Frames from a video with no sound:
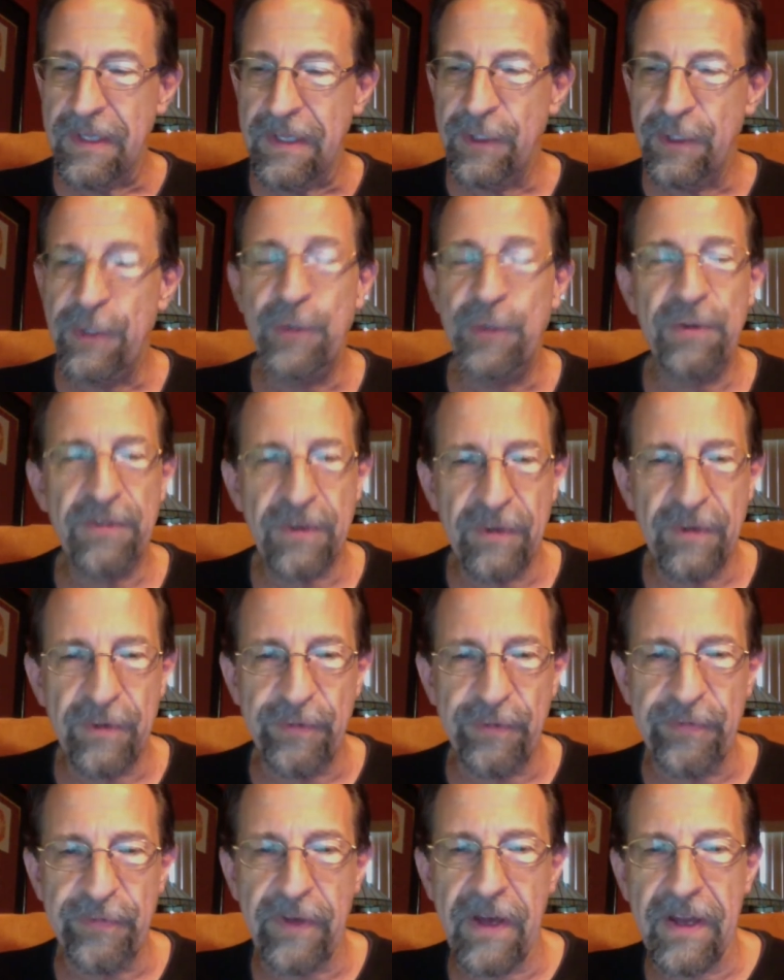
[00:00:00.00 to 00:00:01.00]

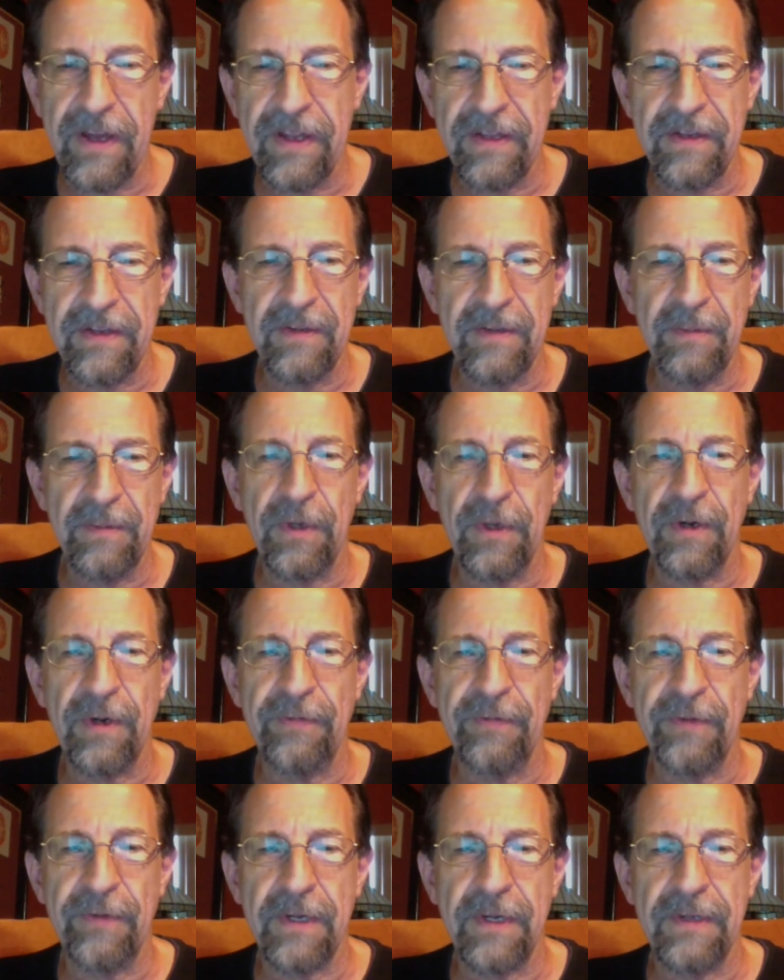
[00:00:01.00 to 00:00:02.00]
user-defined and more
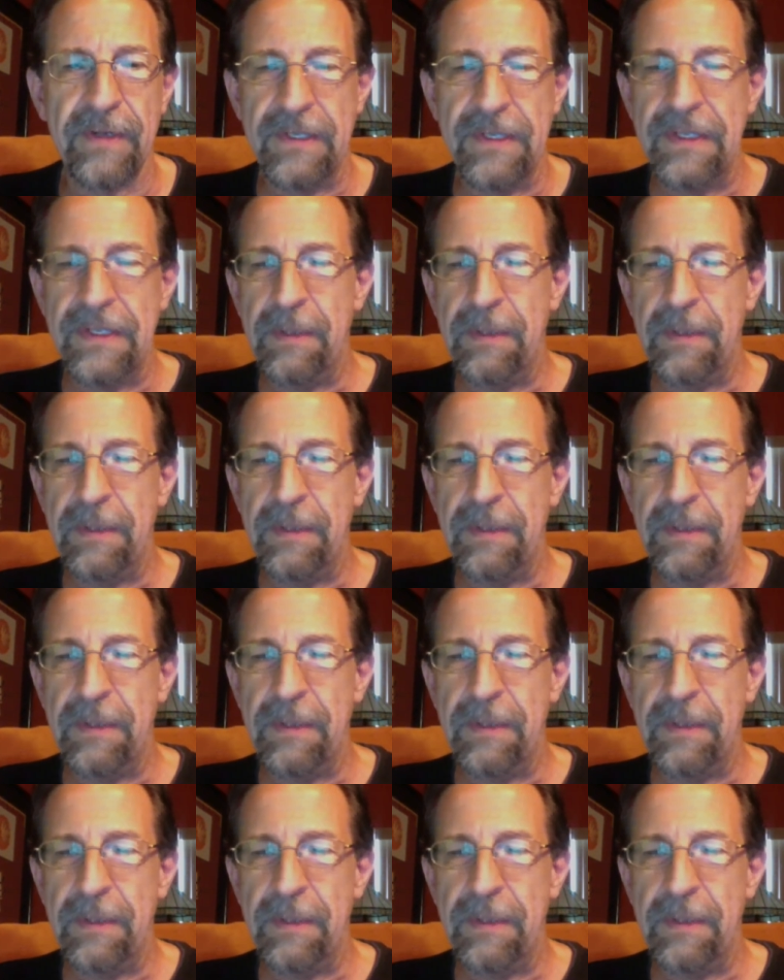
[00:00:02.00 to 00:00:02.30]
of a